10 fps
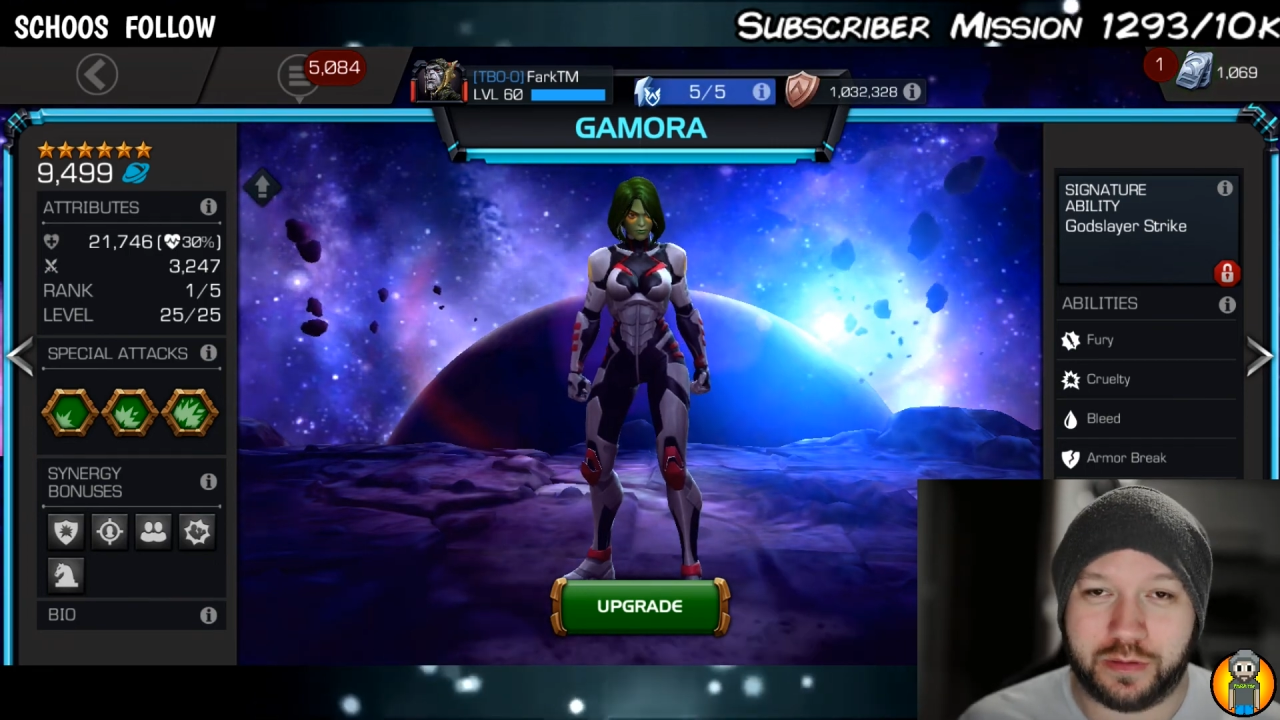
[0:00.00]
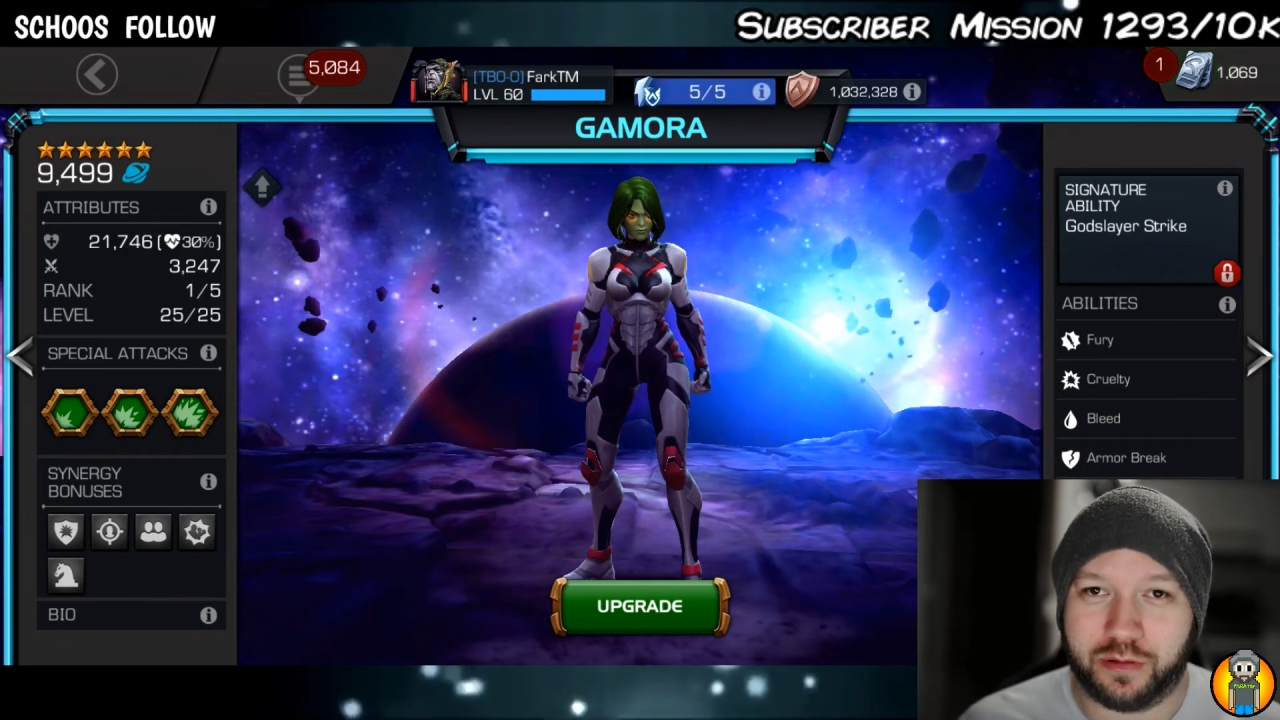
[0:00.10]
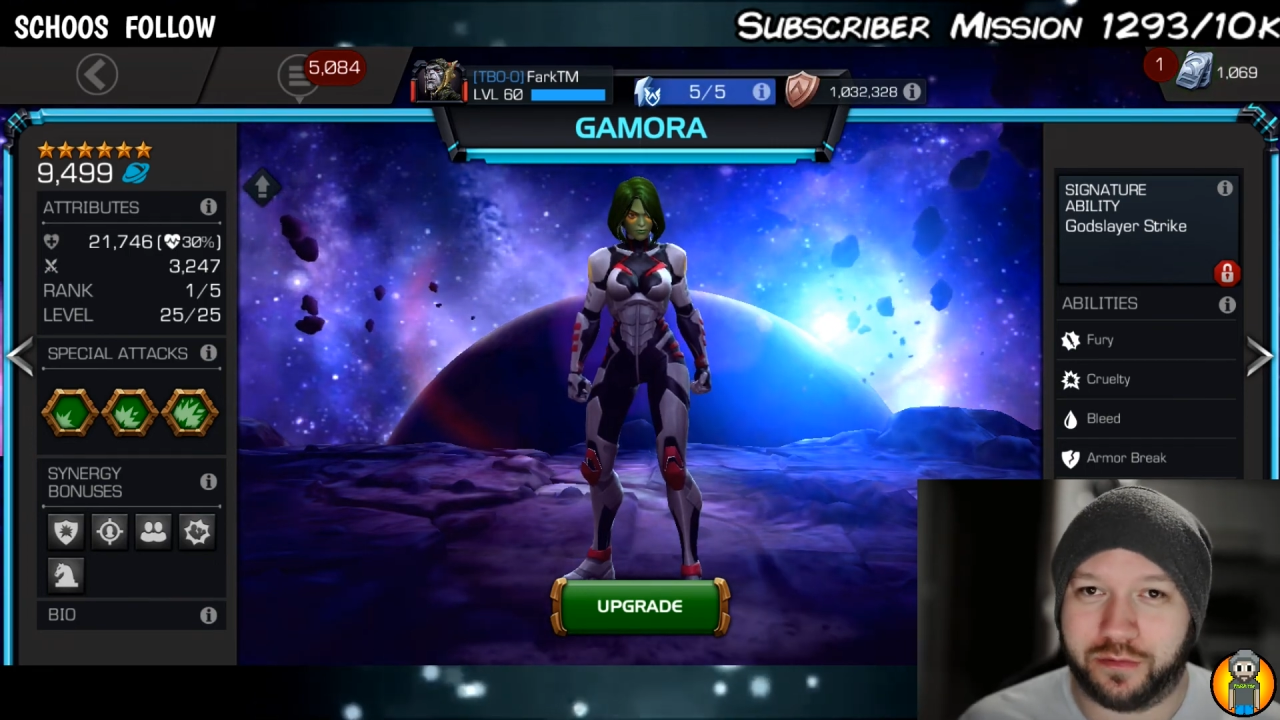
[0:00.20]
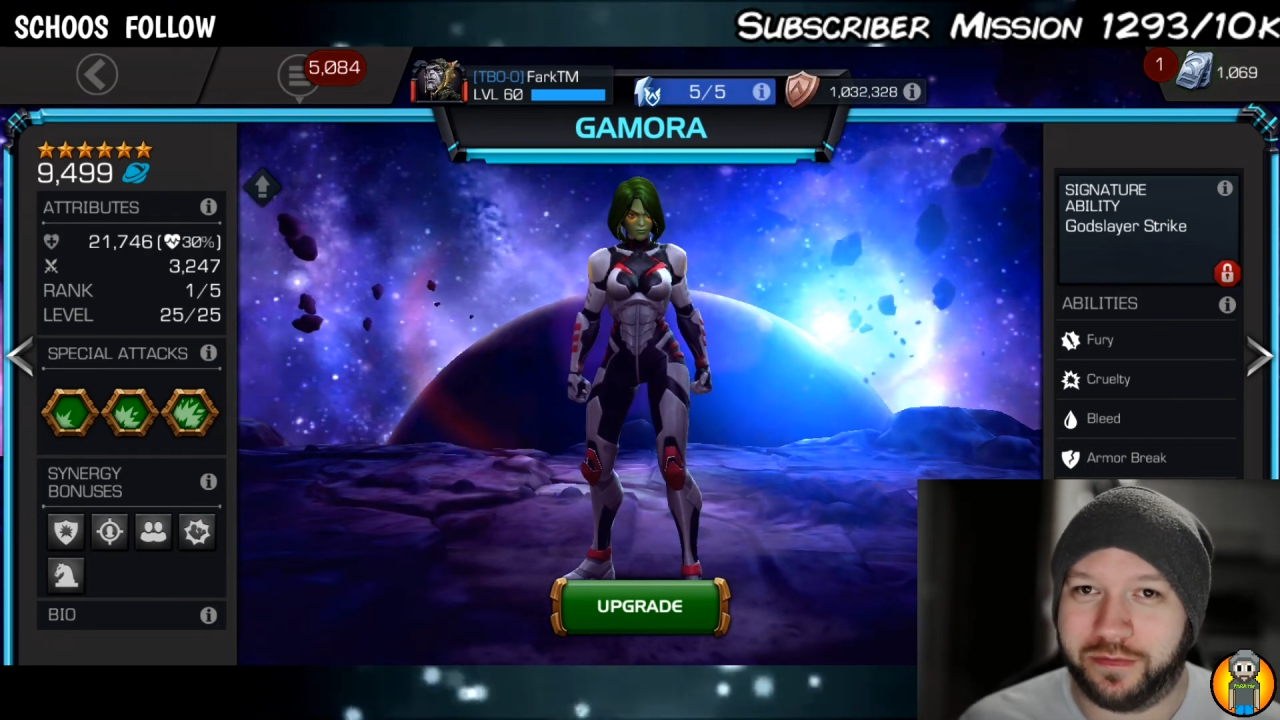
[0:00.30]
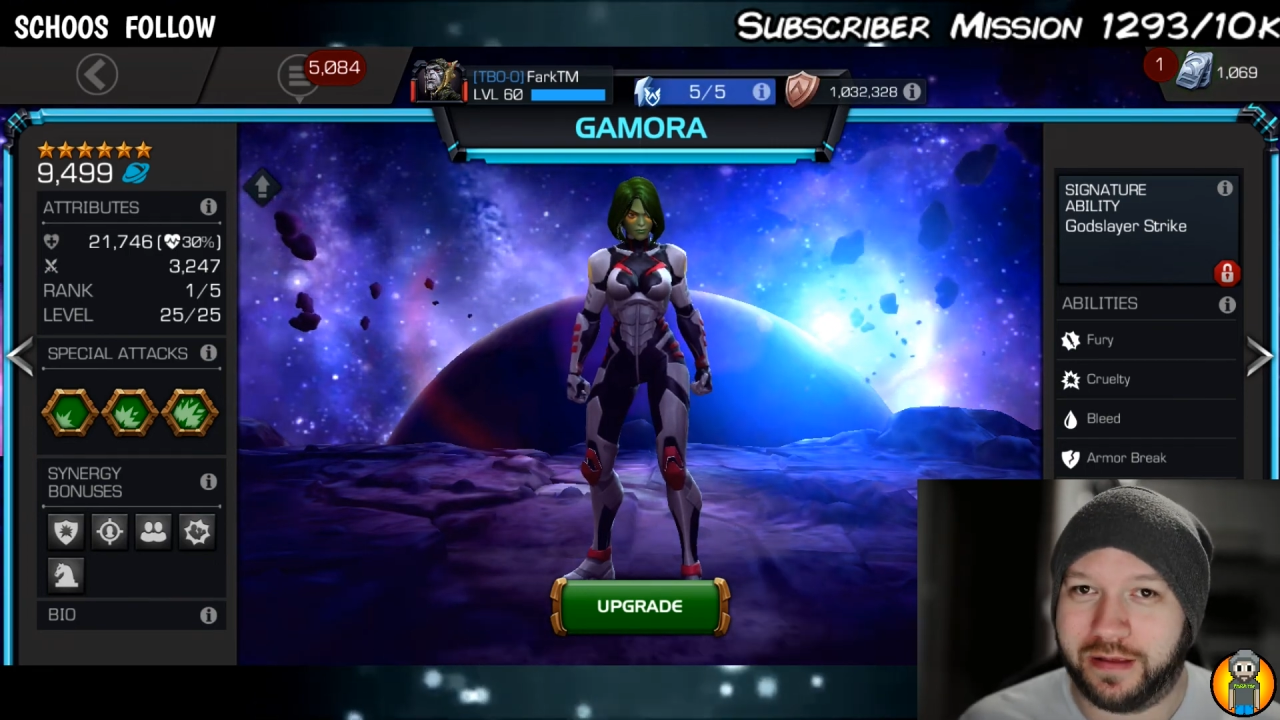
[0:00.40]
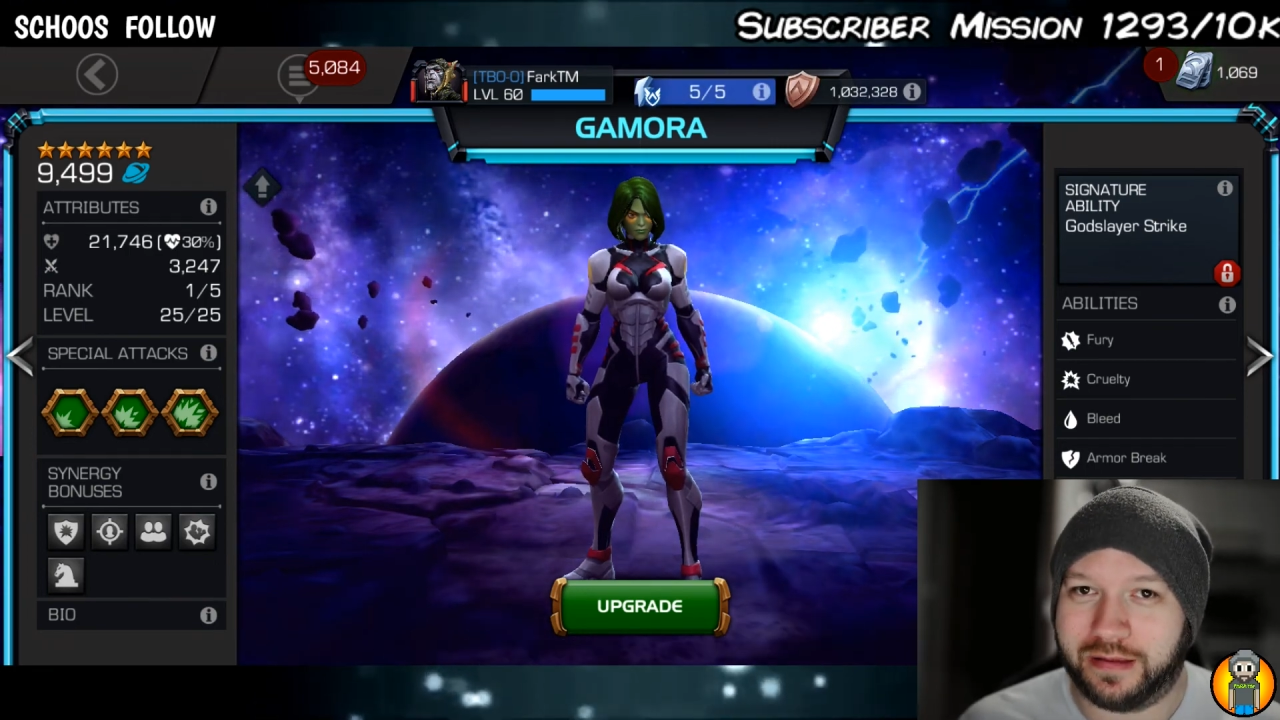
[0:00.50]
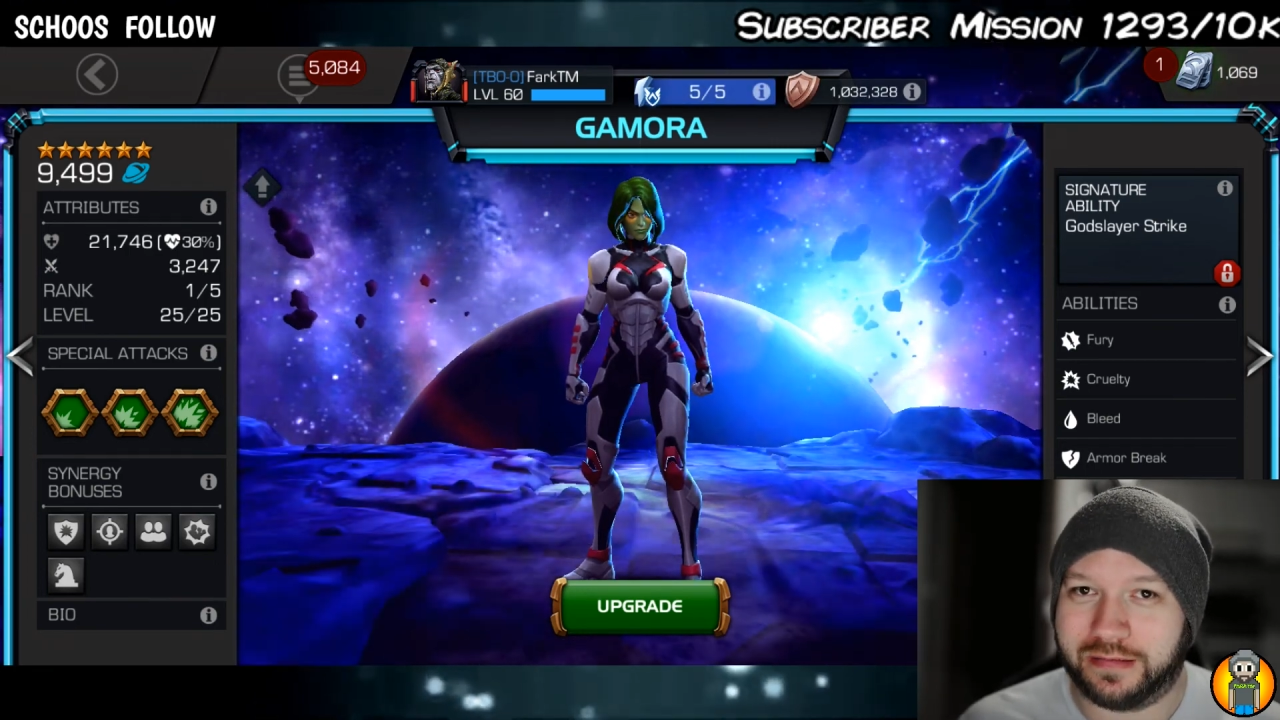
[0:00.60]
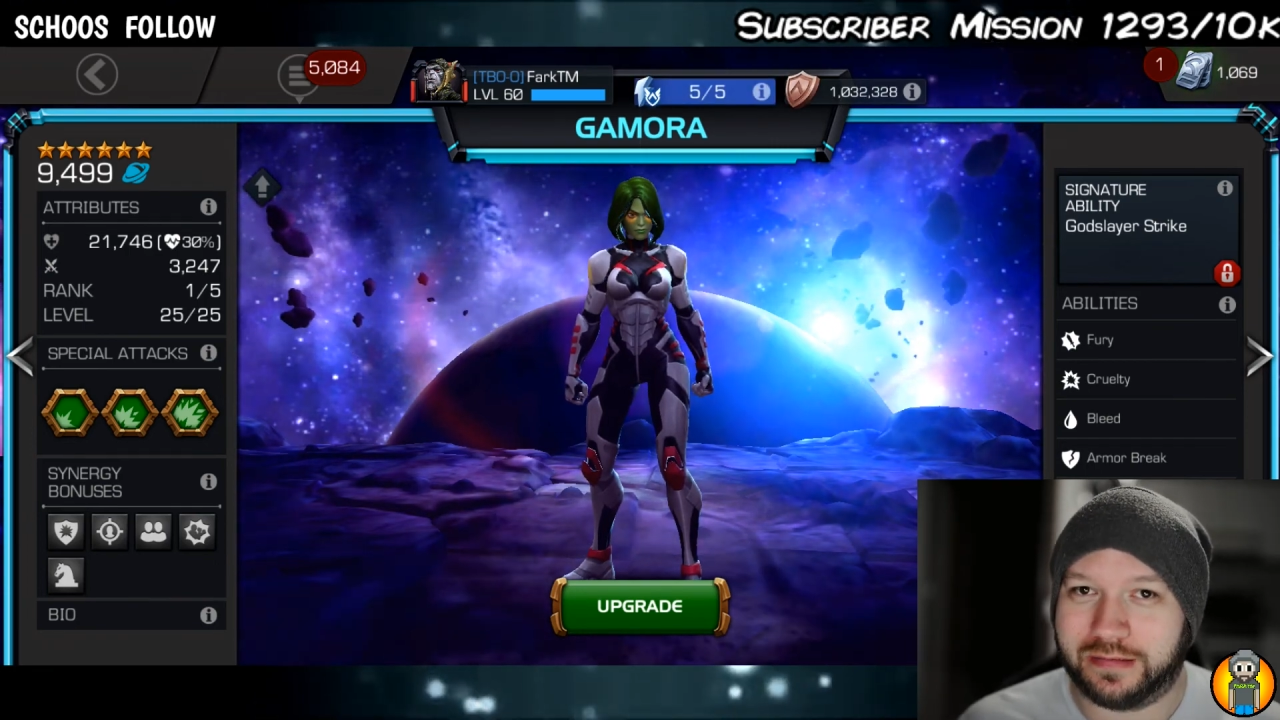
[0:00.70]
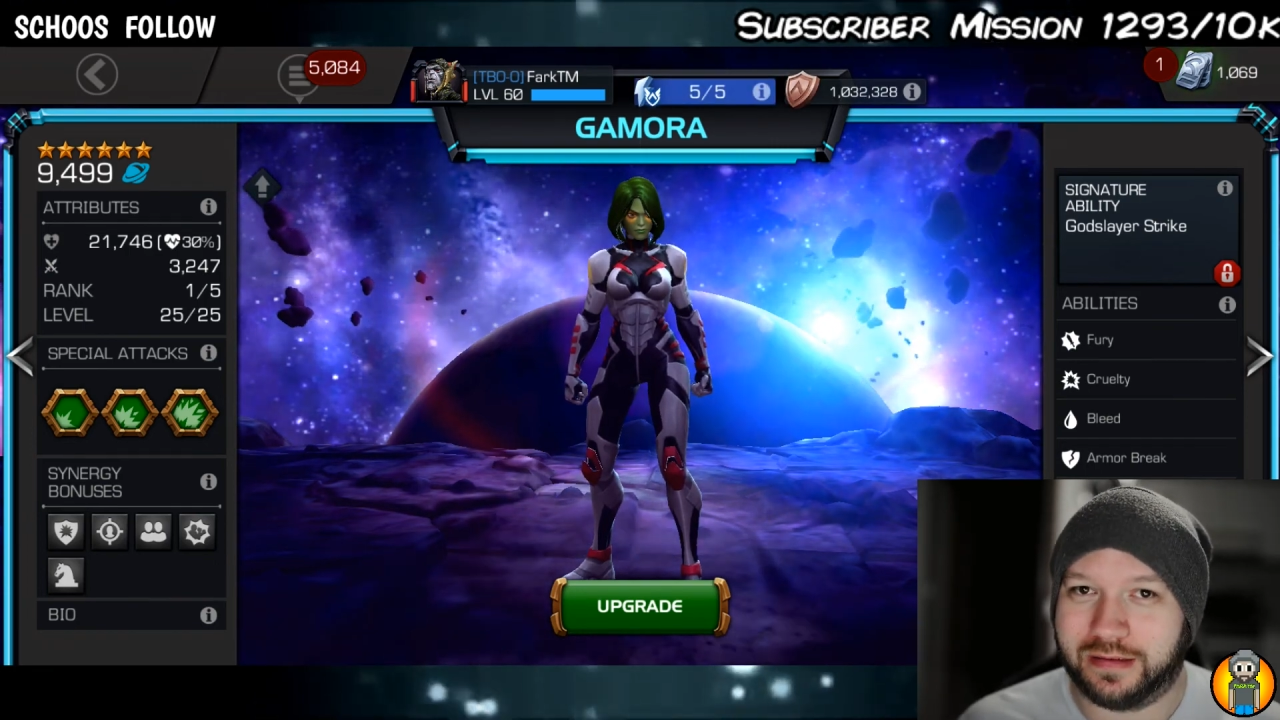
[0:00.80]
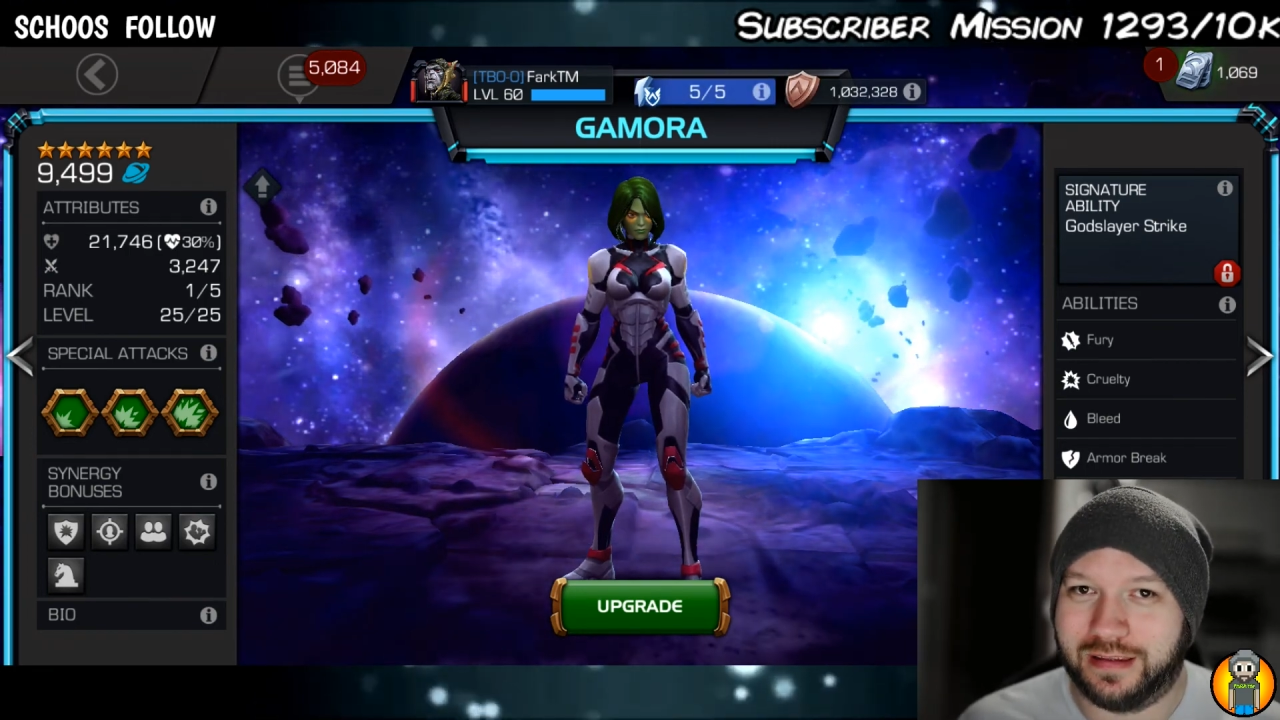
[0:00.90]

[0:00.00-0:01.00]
your face,